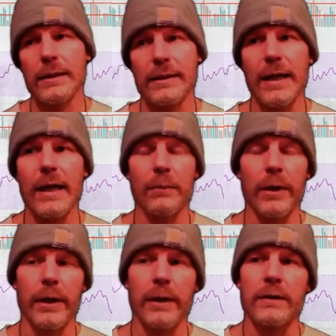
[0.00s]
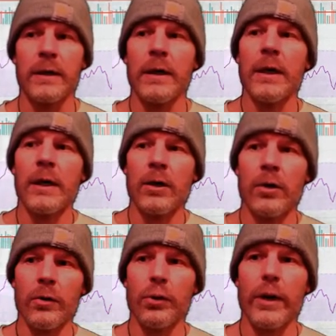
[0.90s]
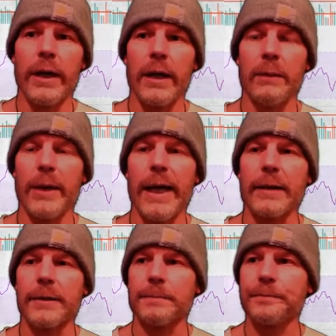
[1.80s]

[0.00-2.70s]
the stock markets, could play an impact.